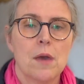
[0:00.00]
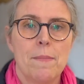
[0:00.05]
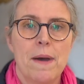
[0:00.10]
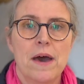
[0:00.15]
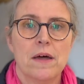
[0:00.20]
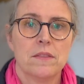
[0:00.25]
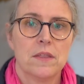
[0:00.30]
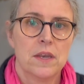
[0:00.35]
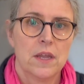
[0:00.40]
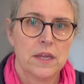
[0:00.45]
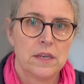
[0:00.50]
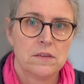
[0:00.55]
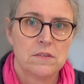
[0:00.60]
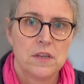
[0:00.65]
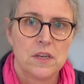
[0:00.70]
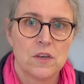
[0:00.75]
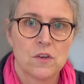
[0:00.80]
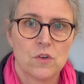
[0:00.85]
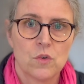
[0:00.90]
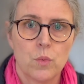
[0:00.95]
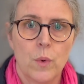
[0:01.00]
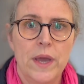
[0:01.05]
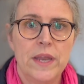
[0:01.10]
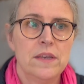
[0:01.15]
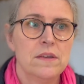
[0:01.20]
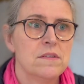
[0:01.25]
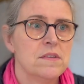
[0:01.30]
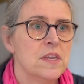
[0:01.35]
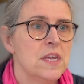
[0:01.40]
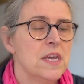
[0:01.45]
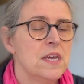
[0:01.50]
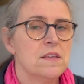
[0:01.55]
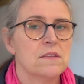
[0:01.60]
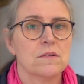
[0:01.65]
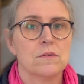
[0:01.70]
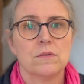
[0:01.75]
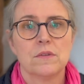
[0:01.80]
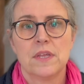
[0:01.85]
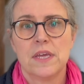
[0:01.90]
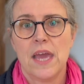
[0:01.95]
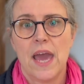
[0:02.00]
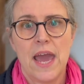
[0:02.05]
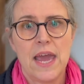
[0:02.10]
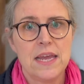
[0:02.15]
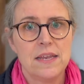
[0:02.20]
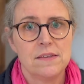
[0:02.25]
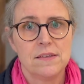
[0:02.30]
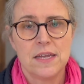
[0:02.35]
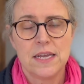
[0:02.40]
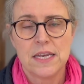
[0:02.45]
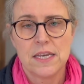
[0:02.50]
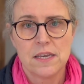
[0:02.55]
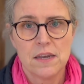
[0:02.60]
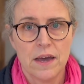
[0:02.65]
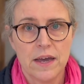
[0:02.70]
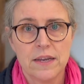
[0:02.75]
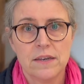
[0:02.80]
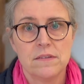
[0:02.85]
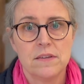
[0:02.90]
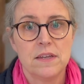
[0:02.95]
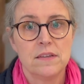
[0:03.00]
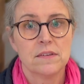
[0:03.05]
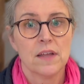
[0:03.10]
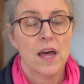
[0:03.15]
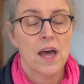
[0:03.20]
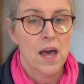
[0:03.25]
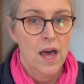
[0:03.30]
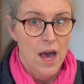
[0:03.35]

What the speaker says: about the 1920s or the 1890s.